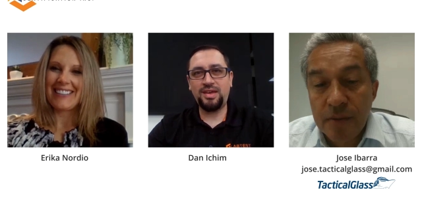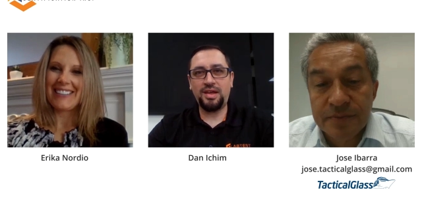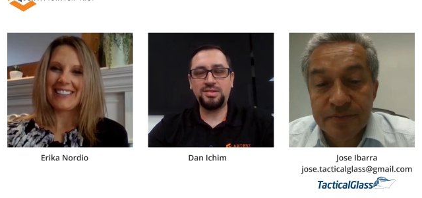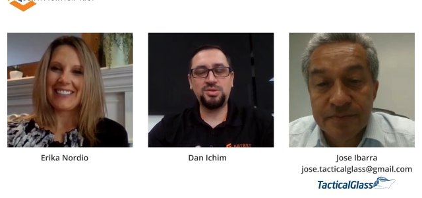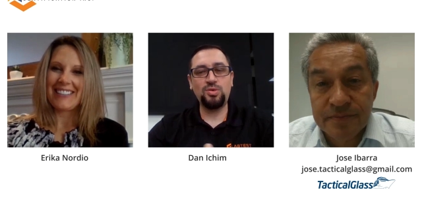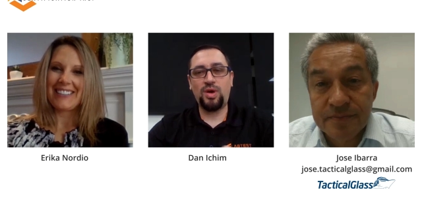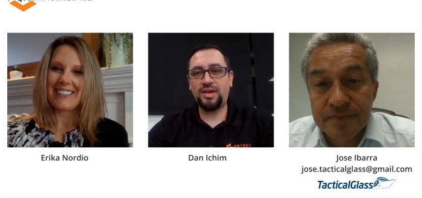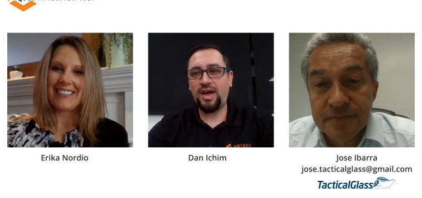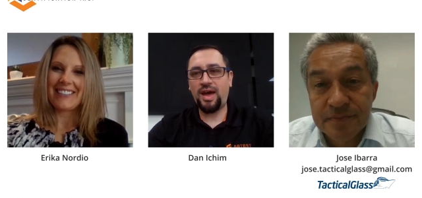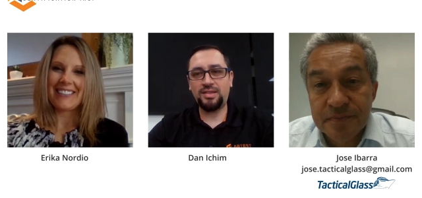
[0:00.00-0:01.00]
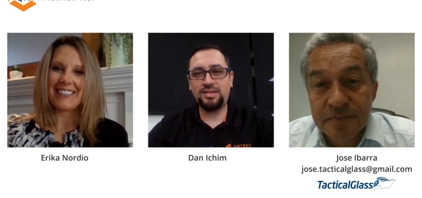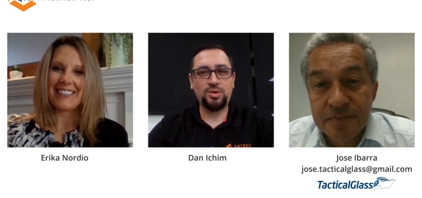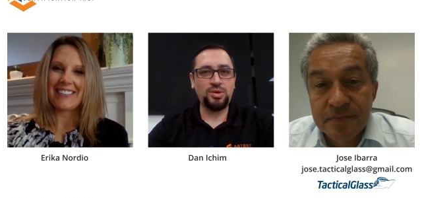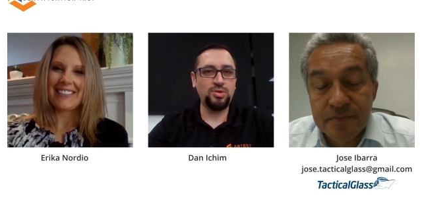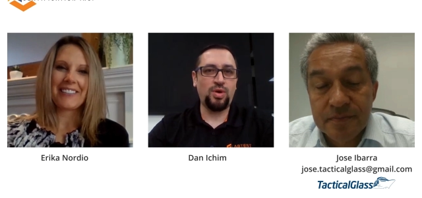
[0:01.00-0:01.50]
Speaker 1: wow. else you want to add
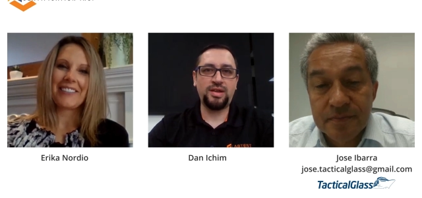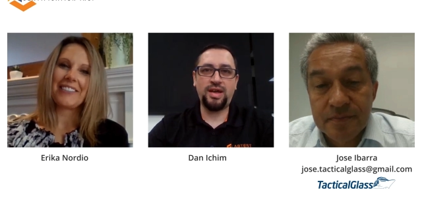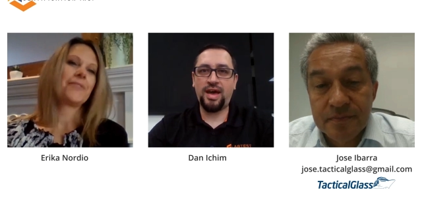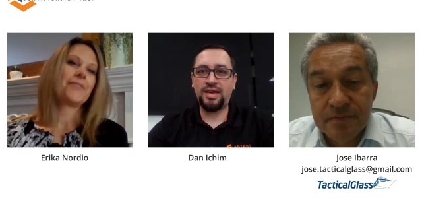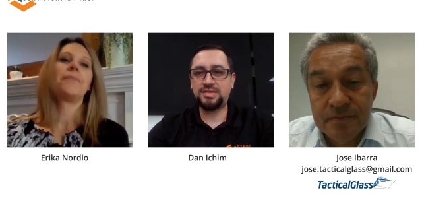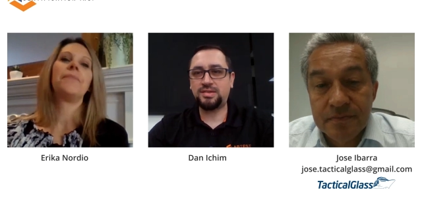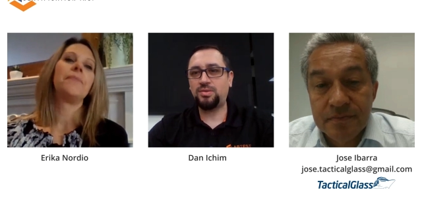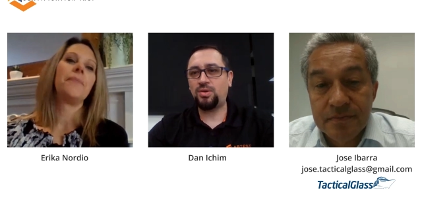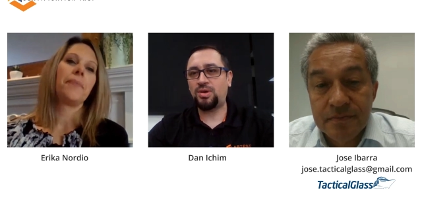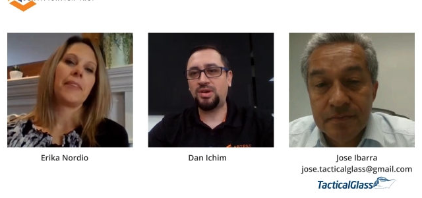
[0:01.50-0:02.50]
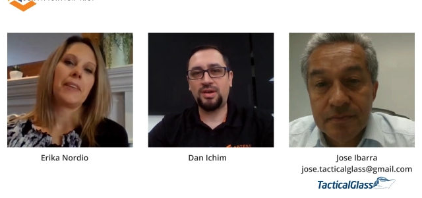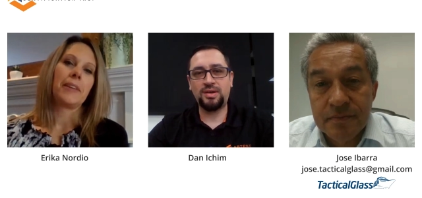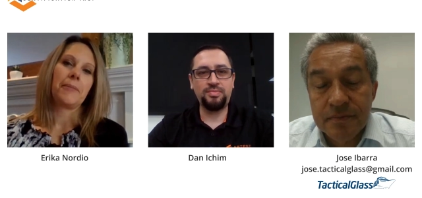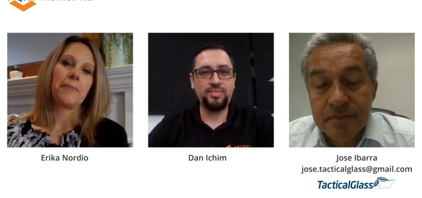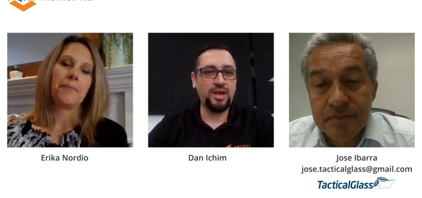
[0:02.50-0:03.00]
or you want to ask? Or
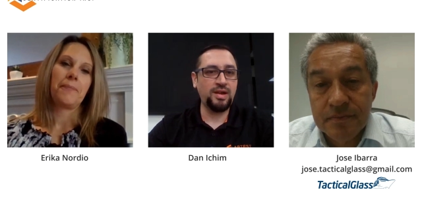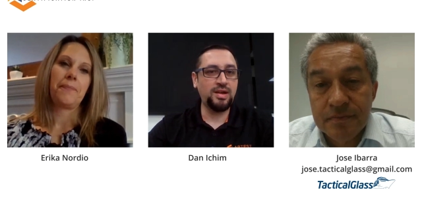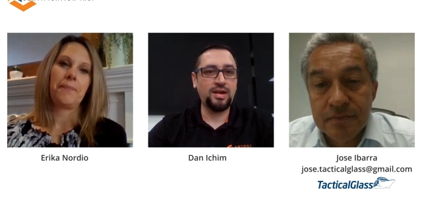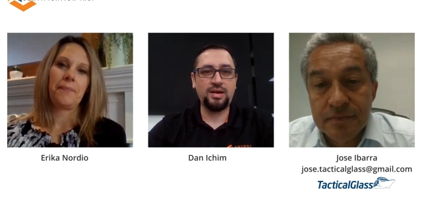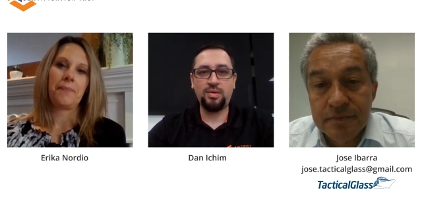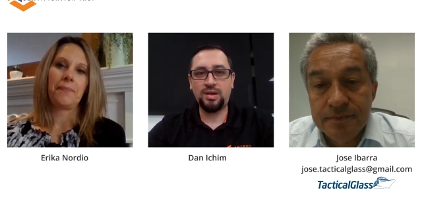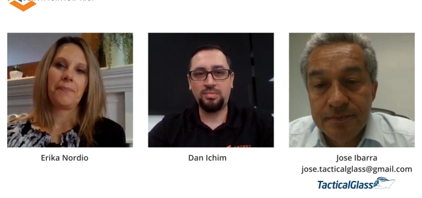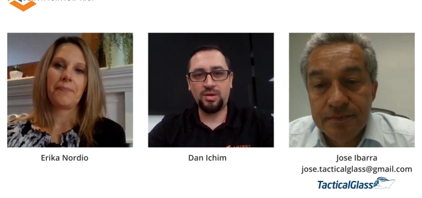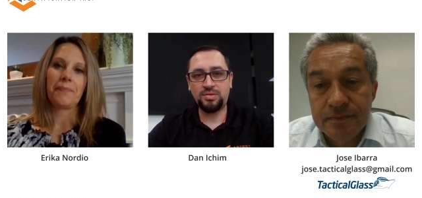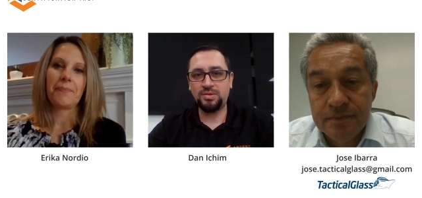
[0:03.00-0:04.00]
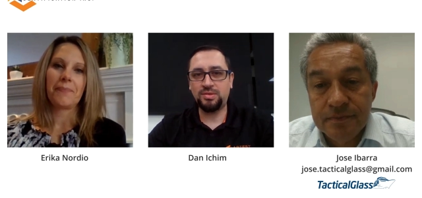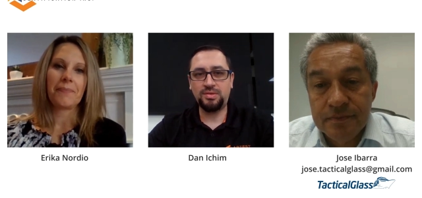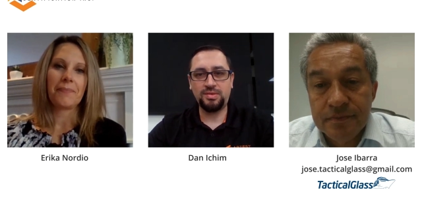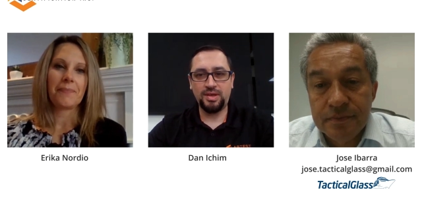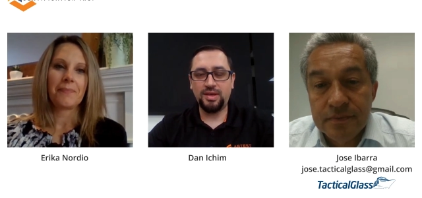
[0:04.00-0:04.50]
um, Erica, what about
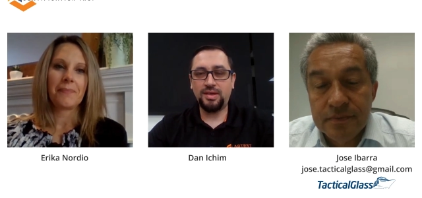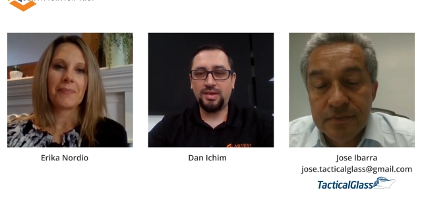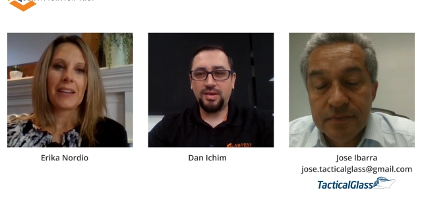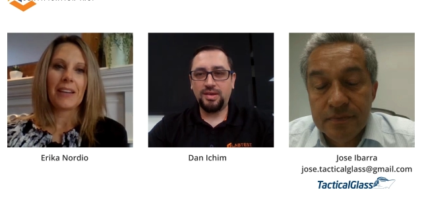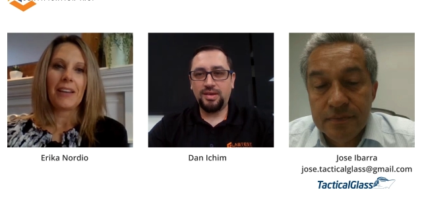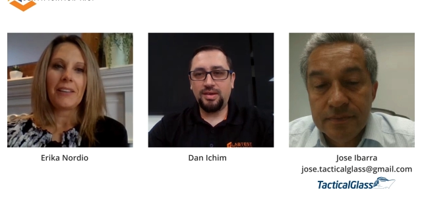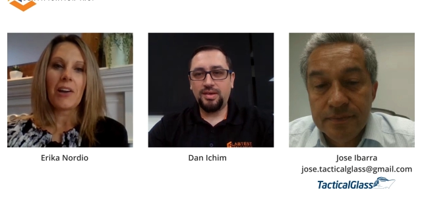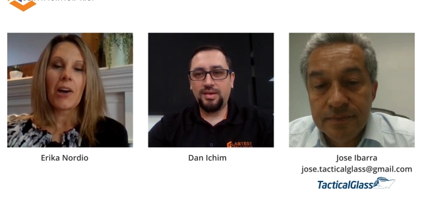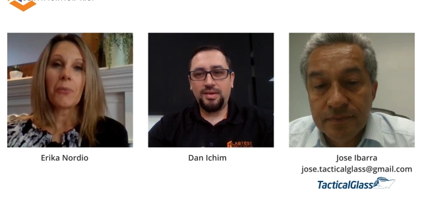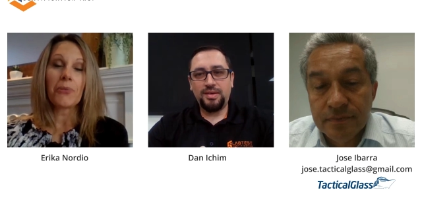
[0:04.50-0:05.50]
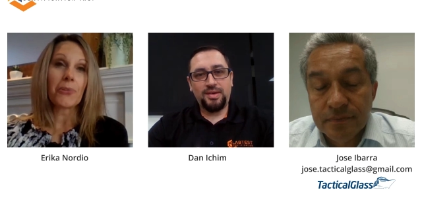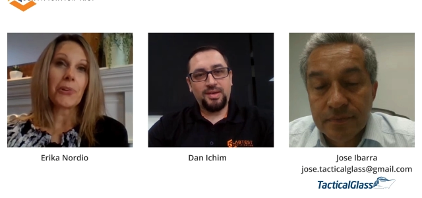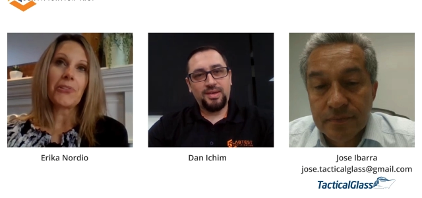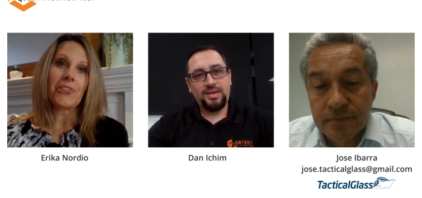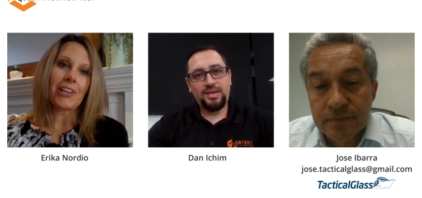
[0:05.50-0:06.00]
you?
Speaker 2: No, I was
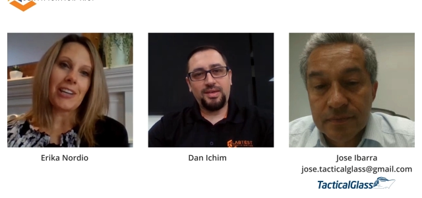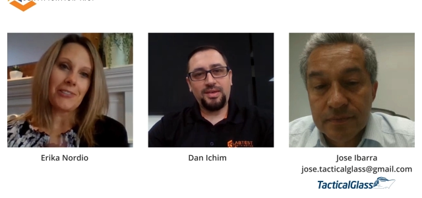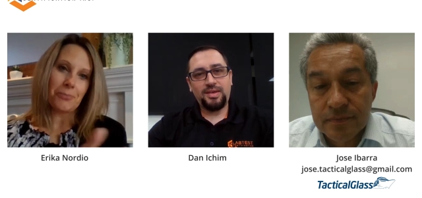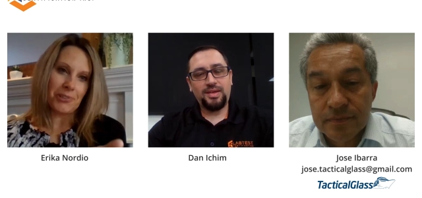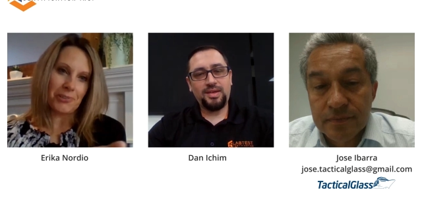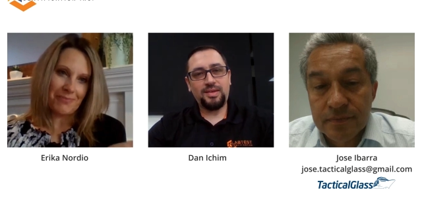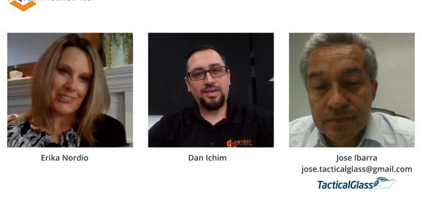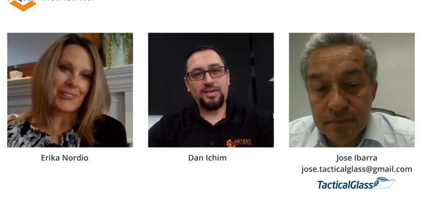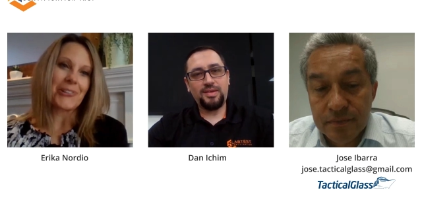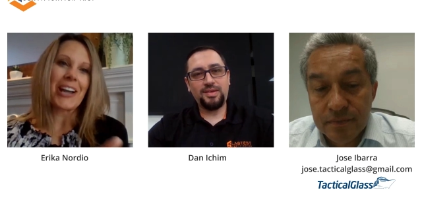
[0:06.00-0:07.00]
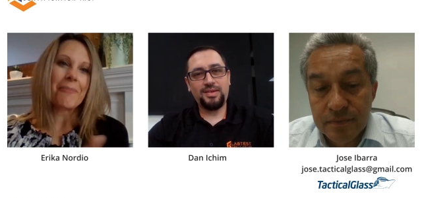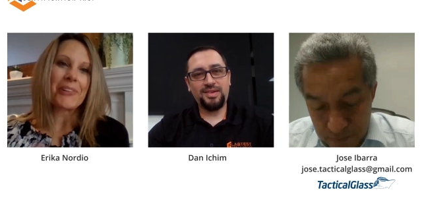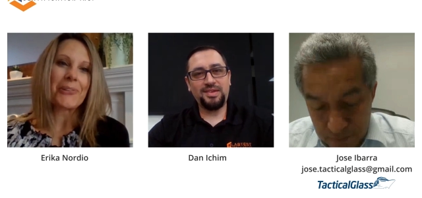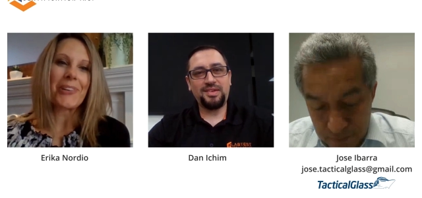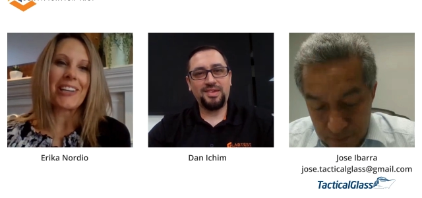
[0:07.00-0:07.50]
going to say as we're you know
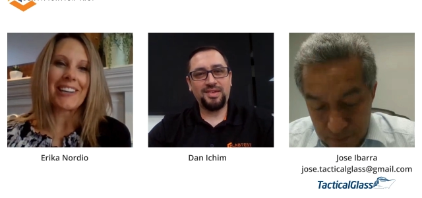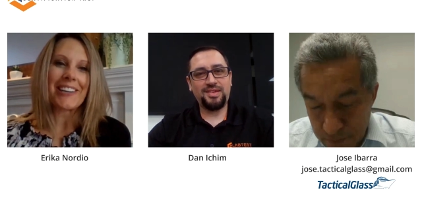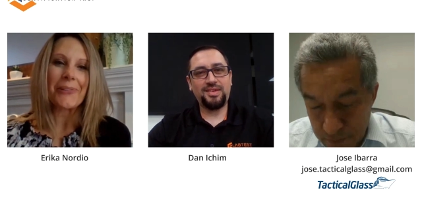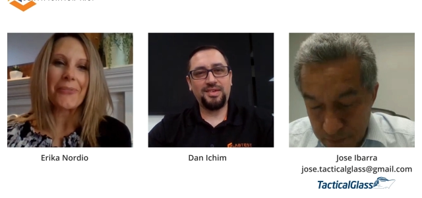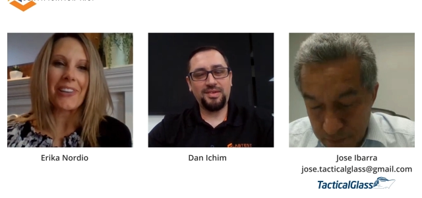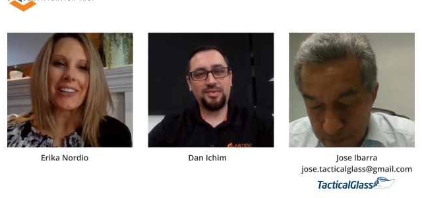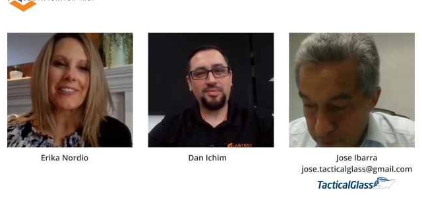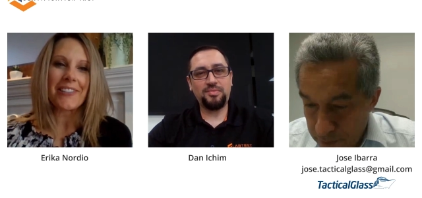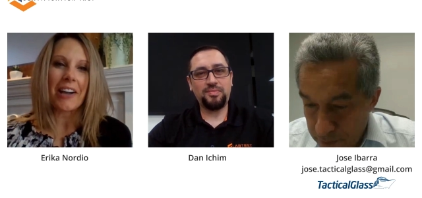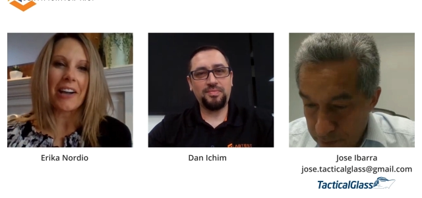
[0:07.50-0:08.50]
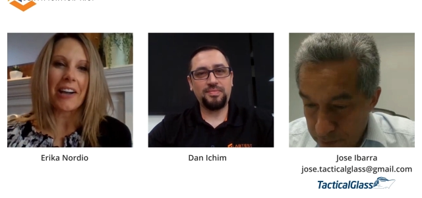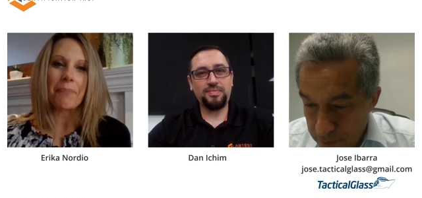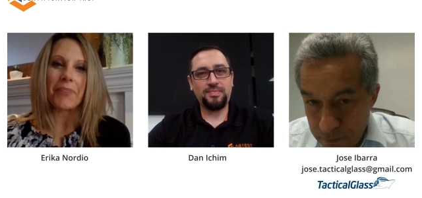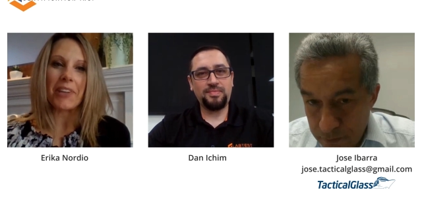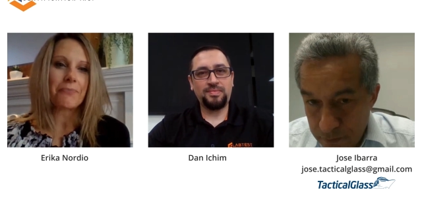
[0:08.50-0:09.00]
coming to the end of this,
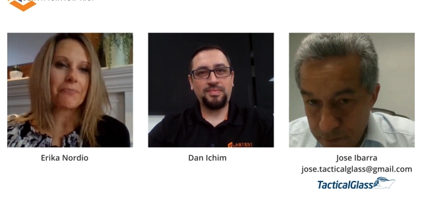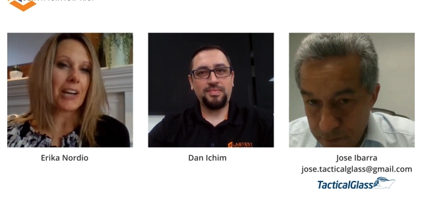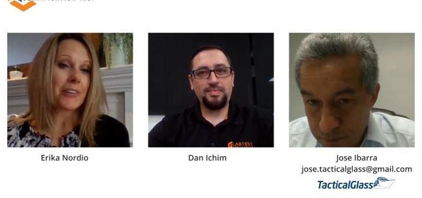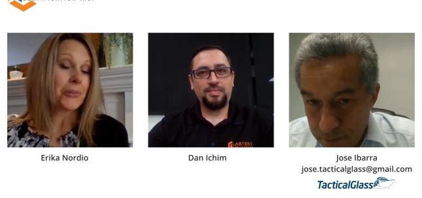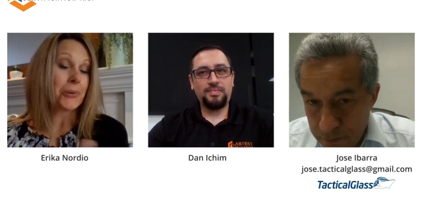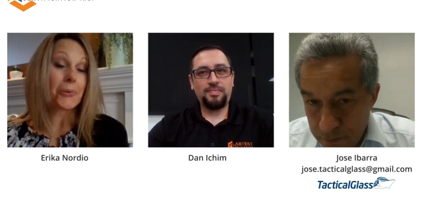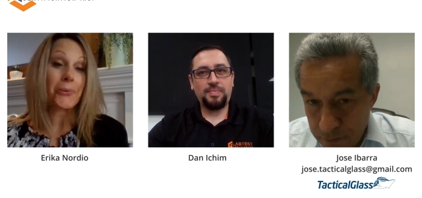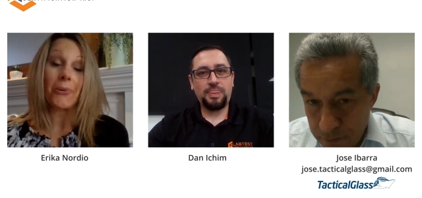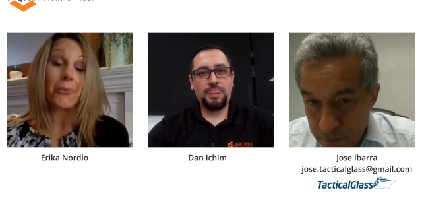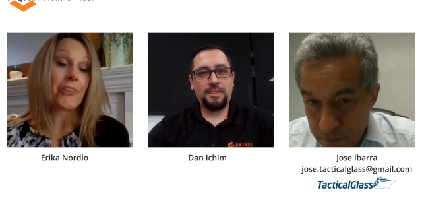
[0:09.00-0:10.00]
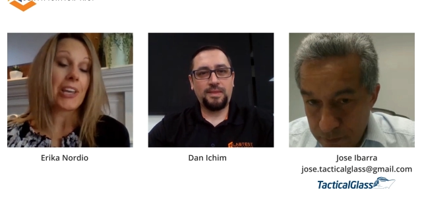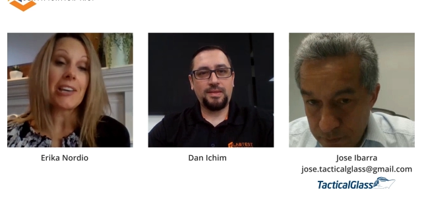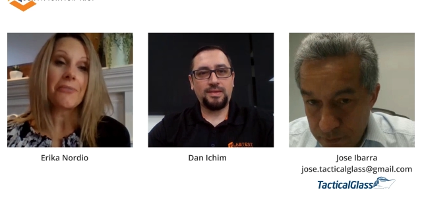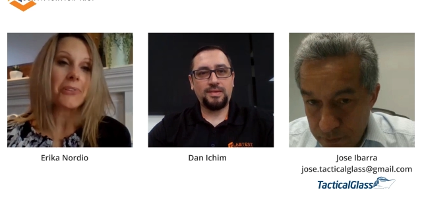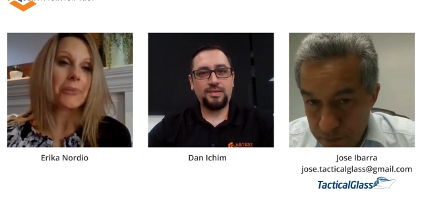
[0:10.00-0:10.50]
um, if I don't know
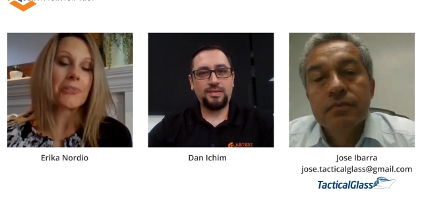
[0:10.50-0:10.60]
Jose, if